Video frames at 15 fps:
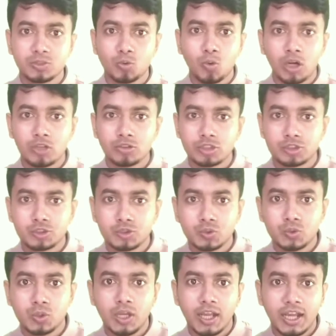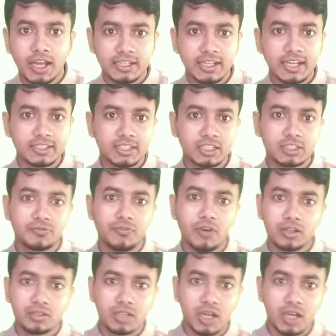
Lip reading: in World War II and attacked Pearl